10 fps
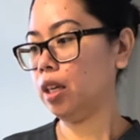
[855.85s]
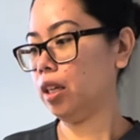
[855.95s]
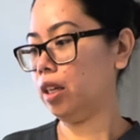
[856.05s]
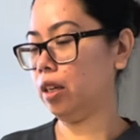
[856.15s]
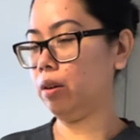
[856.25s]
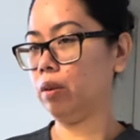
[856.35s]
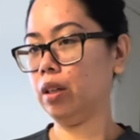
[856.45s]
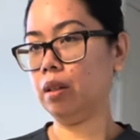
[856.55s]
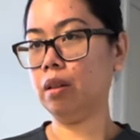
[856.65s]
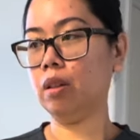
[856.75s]
and we're
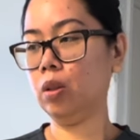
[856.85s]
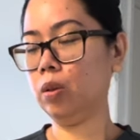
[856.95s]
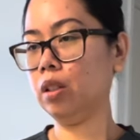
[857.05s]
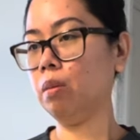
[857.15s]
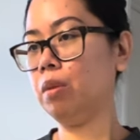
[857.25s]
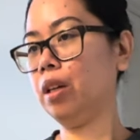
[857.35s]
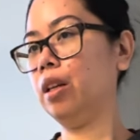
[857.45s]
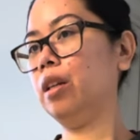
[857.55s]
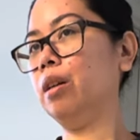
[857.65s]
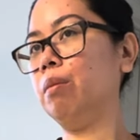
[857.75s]
gonna lower the
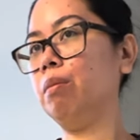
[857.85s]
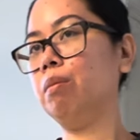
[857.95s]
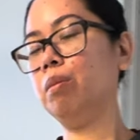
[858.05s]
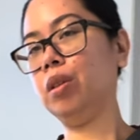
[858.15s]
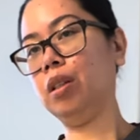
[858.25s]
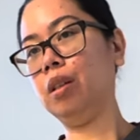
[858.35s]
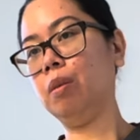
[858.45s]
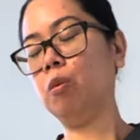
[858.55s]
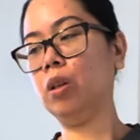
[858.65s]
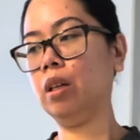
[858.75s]
bed, put it
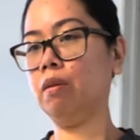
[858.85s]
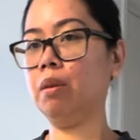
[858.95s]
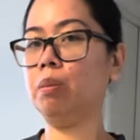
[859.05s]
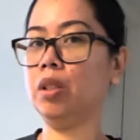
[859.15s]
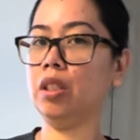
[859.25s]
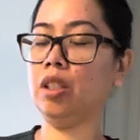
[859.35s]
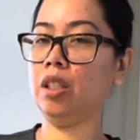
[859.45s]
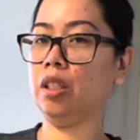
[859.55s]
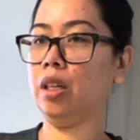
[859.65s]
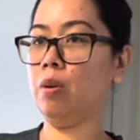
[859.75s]
in whatever
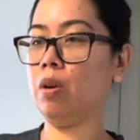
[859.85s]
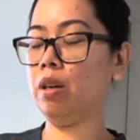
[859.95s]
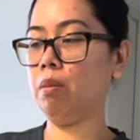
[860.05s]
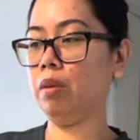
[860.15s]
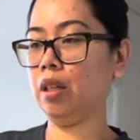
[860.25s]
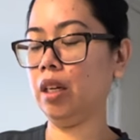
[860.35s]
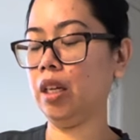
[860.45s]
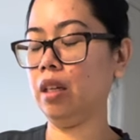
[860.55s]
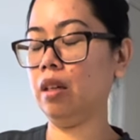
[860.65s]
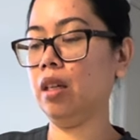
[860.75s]
position they want to be
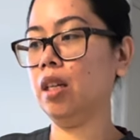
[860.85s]
in.